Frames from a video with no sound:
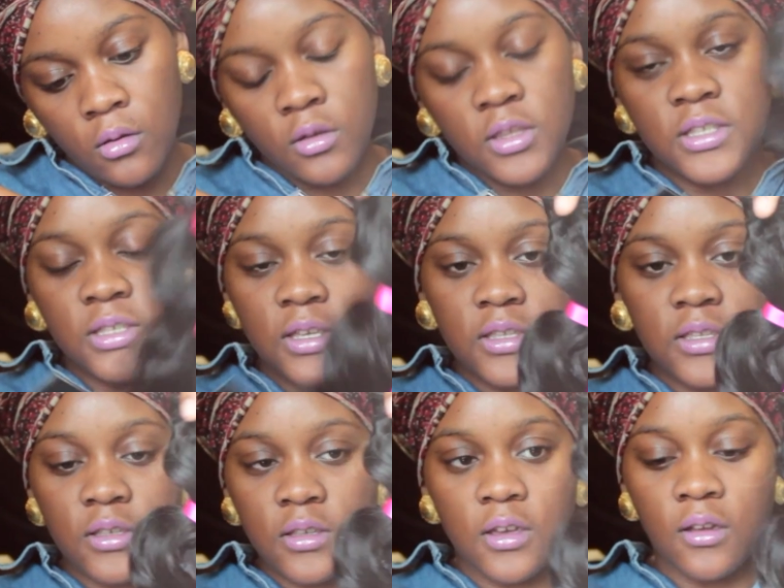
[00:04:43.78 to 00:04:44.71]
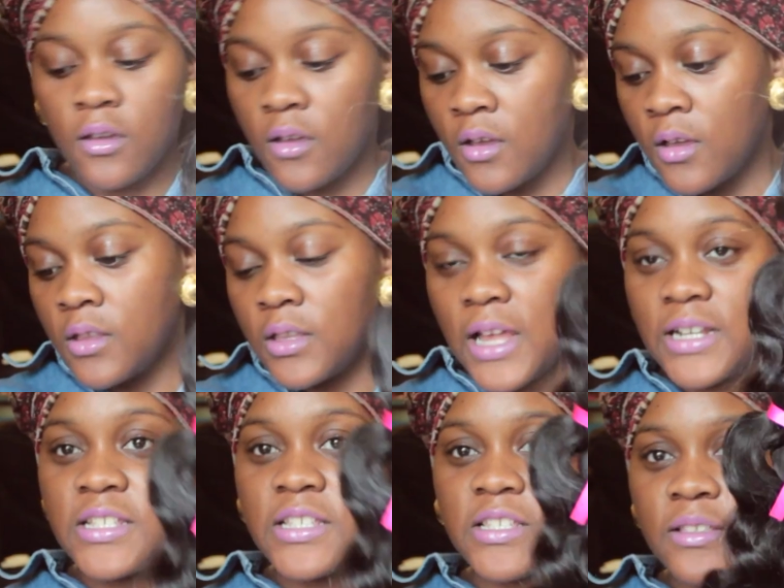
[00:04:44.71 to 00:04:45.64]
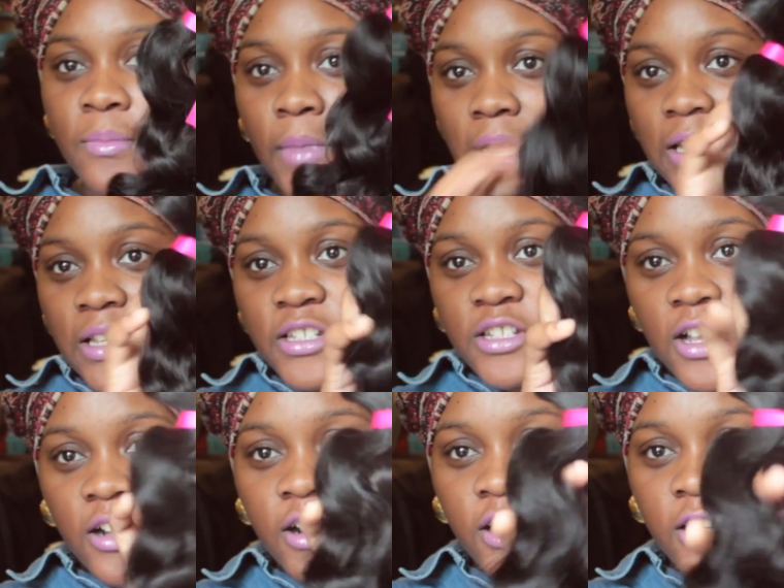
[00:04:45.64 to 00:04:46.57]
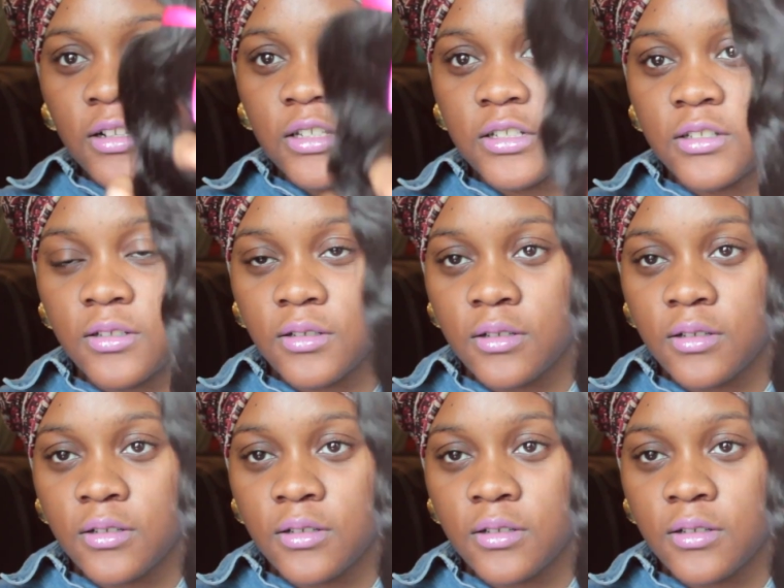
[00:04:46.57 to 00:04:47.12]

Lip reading: But this is 18, yeah. And this is the Malaysian curly.